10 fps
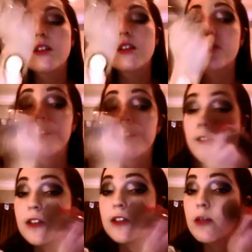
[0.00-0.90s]
I don't use
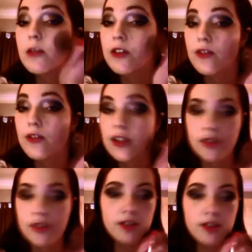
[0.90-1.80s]
too much of this,
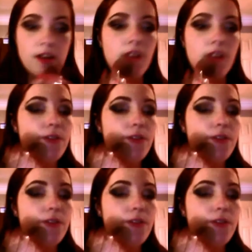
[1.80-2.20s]
just enough